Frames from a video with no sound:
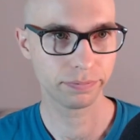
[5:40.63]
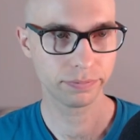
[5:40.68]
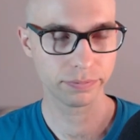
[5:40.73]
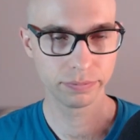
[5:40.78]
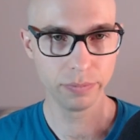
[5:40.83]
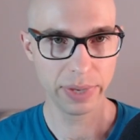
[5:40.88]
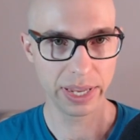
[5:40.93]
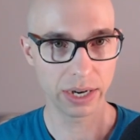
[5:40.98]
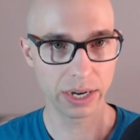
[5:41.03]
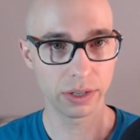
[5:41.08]

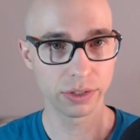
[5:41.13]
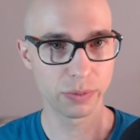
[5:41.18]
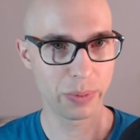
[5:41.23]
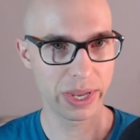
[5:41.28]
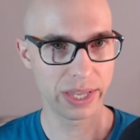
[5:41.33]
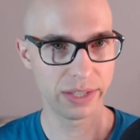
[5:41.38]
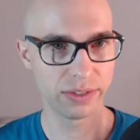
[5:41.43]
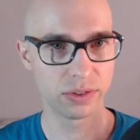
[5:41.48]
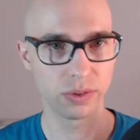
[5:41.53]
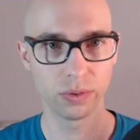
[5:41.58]
It all
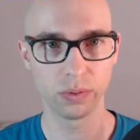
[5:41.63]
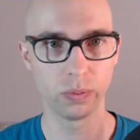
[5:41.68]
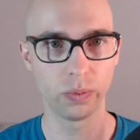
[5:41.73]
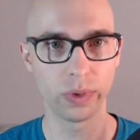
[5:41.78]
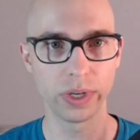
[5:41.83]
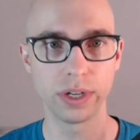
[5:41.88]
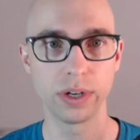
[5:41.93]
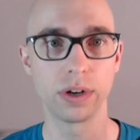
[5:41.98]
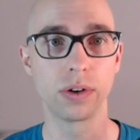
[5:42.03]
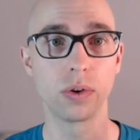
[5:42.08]
depends
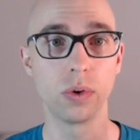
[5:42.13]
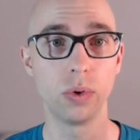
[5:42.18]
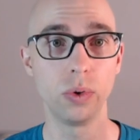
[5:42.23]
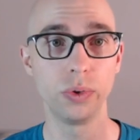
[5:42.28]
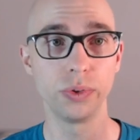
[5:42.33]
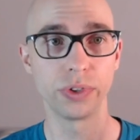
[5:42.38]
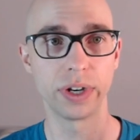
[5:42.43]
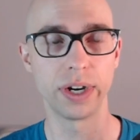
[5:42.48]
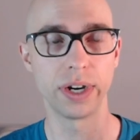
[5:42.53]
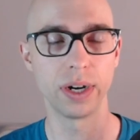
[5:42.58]
what your goals
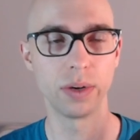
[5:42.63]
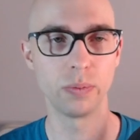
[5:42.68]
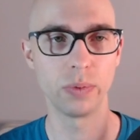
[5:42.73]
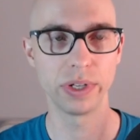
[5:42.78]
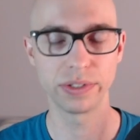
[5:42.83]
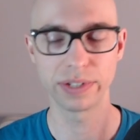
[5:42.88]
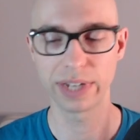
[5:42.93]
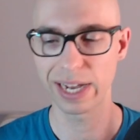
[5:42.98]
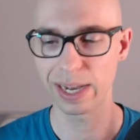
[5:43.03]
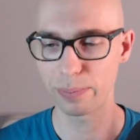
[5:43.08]
are and what's
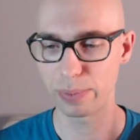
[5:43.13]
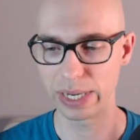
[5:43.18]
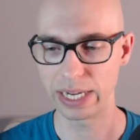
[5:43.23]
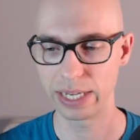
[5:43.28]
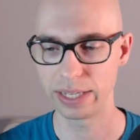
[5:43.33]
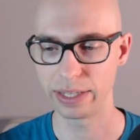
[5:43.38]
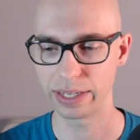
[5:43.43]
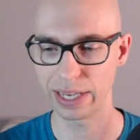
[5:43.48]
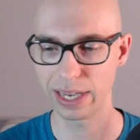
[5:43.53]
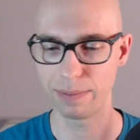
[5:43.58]
happening in
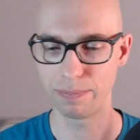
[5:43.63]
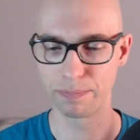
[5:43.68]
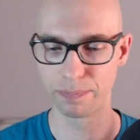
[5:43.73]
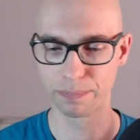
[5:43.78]
the game.